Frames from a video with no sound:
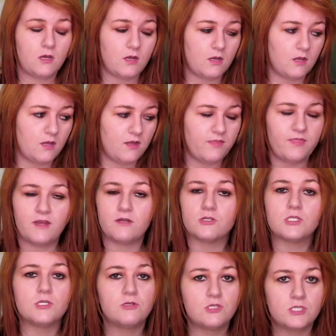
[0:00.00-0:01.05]
Oh, they
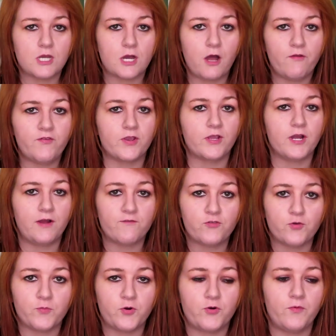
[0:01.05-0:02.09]
are so soft and
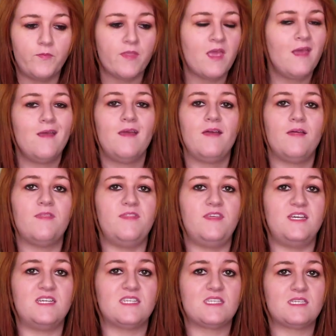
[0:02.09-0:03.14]
comfortable.
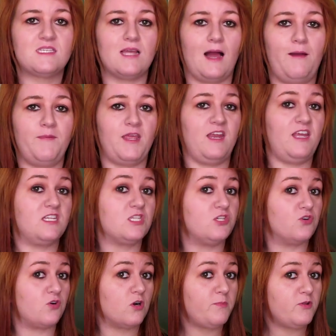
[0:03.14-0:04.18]
This, I mean, it's
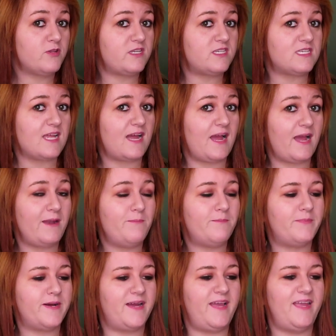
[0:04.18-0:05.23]
adorable design,
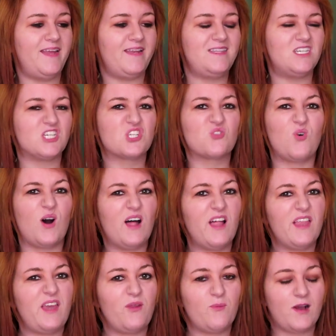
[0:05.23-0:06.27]
but just
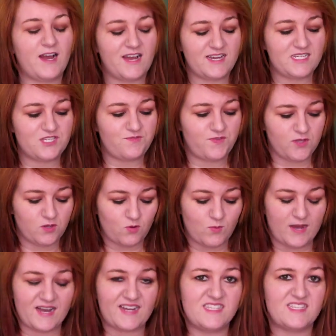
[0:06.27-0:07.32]
quality-wise,
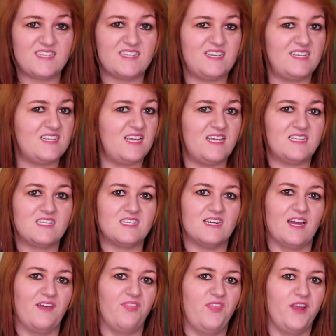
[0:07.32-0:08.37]
feel-wise, it, it's
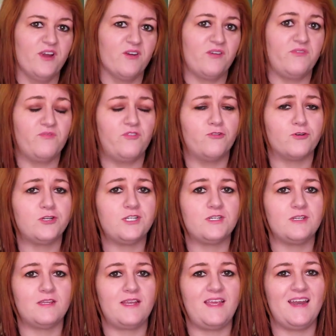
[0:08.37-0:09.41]
not there,
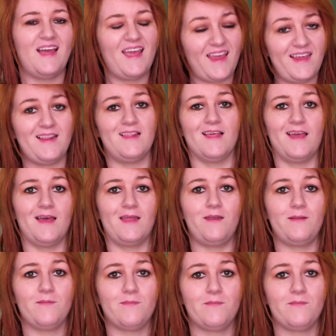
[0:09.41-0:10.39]
unfortunately, and I hate that.